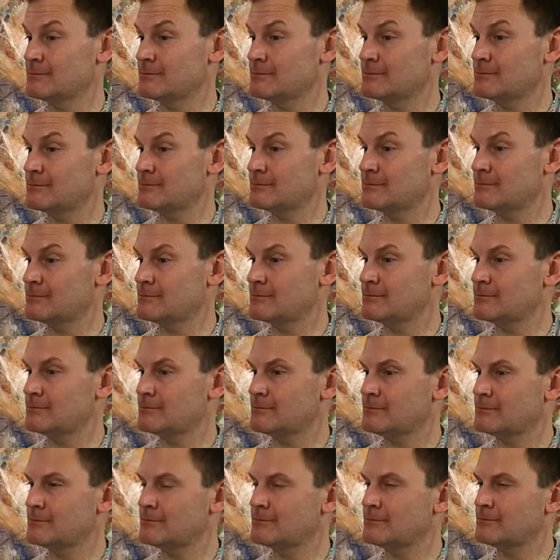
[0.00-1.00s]

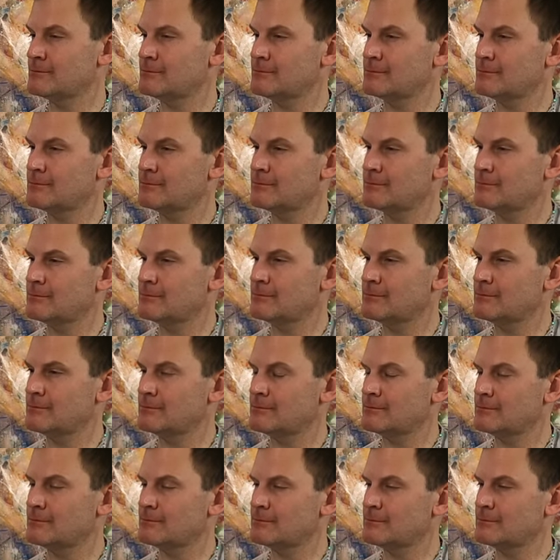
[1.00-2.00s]

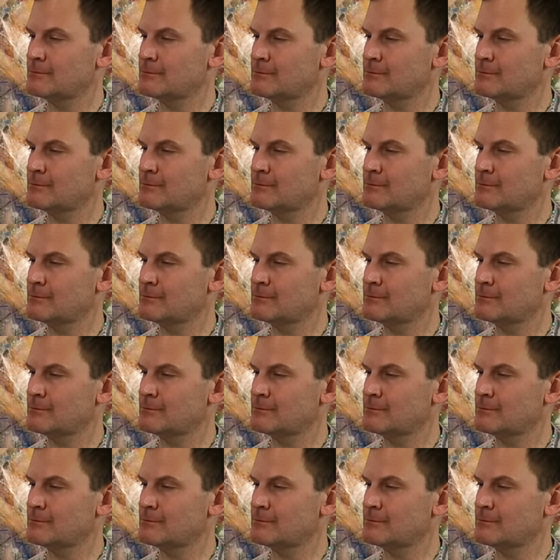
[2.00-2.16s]
No words are spoken by the person on screen.